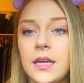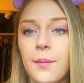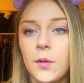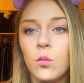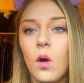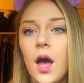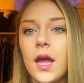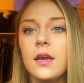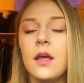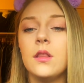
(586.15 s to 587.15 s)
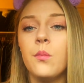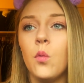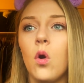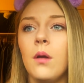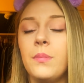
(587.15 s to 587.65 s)
number one, the
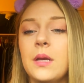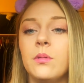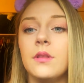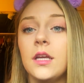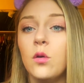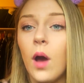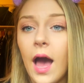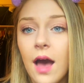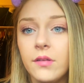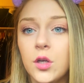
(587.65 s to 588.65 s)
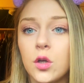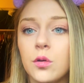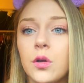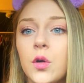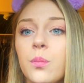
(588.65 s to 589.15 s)
more people that you have in your
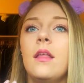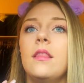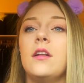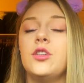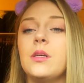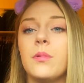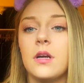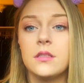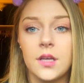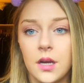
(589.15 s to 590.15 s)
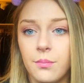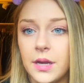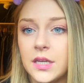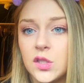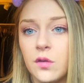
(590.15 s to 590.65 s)
group, the cheaper it's gonna
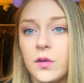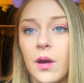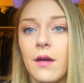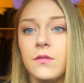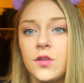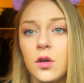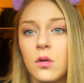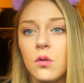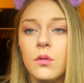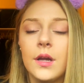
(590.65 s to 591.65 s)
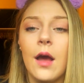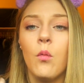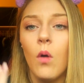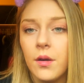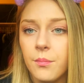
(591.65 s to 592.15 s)
be. So if you have two,
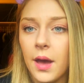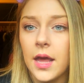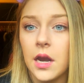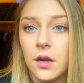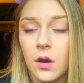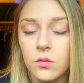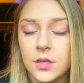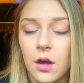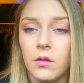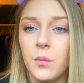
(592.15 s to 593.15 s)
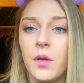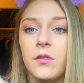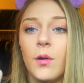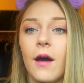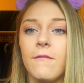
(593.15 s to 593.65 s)
get one bed in a hotel room.
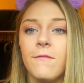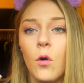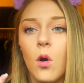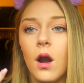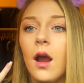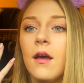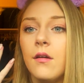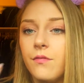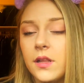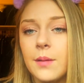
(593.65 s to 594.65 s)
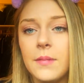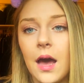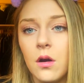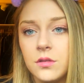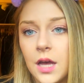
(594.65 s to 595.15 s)
If you have four, fill up
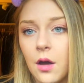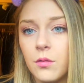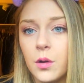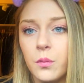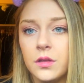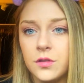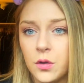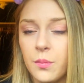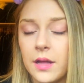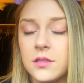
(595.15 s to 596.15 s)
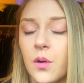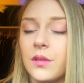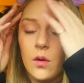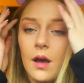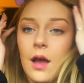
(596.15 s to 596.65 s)
that hotel room with two beds
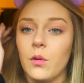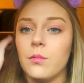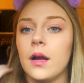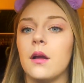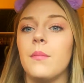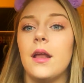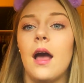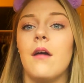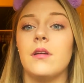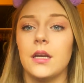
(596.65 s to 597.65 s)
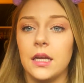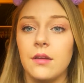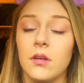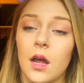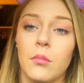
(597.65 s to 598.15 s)
only. I would recommend having an
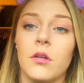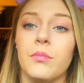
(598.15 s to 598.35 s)
even number of